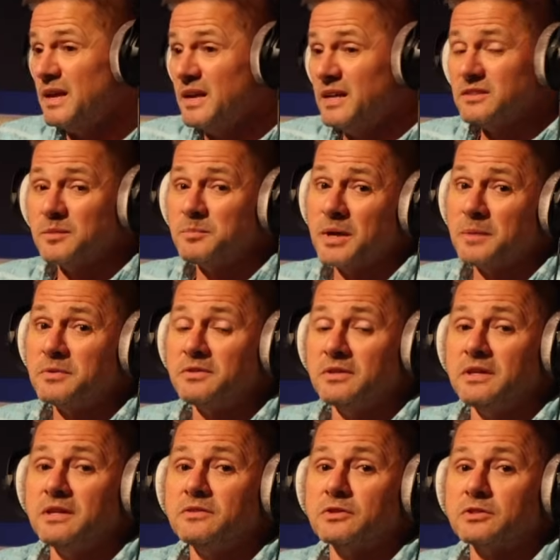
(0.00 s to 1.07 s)
sometimes it's
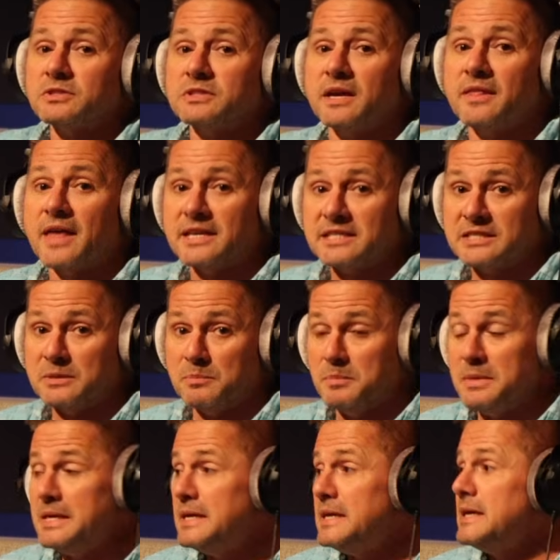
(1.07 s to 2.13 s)
easier to say that to
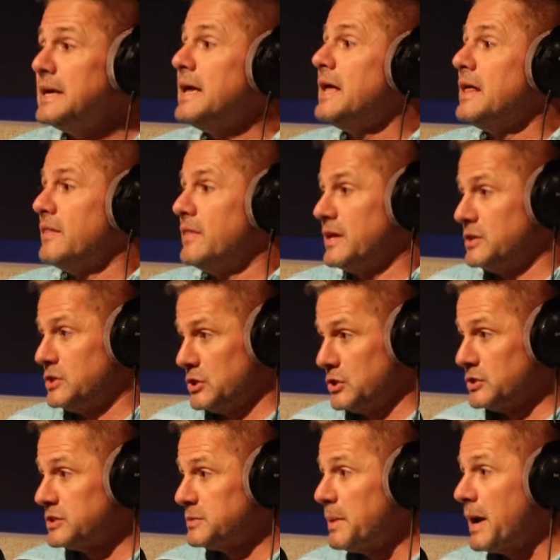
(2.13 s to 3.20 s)
me than to
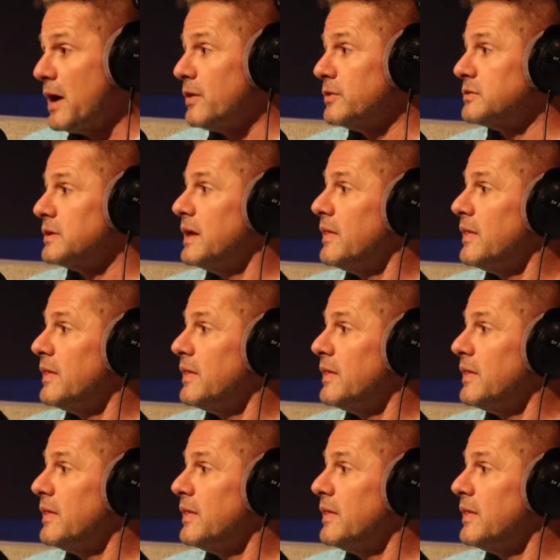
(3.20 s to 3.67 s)
your spouse.